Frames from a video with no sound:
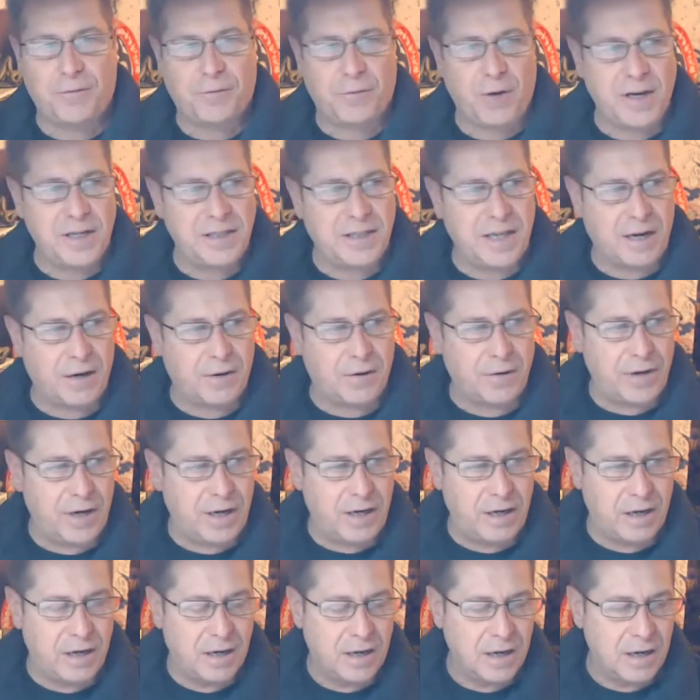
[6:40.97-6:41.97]
friends that are
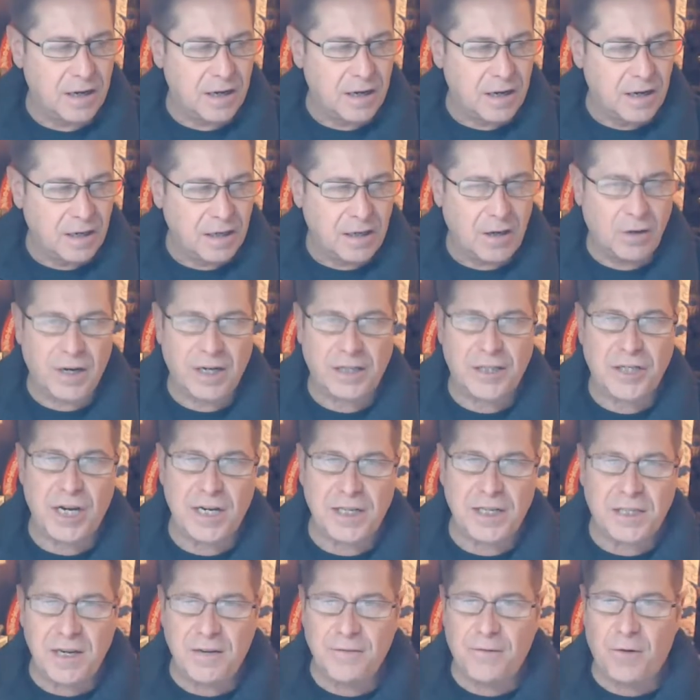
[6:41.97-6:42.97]
in, get
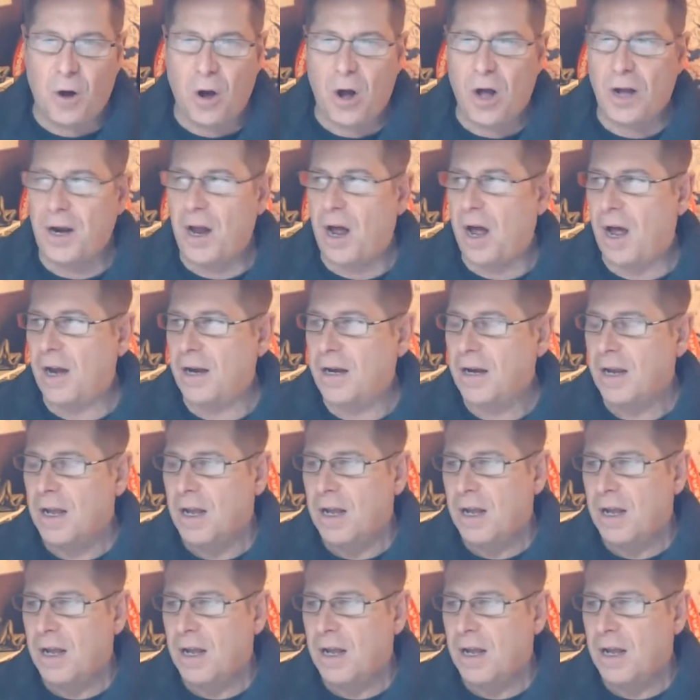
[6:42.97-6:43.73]
JC Vaughn on,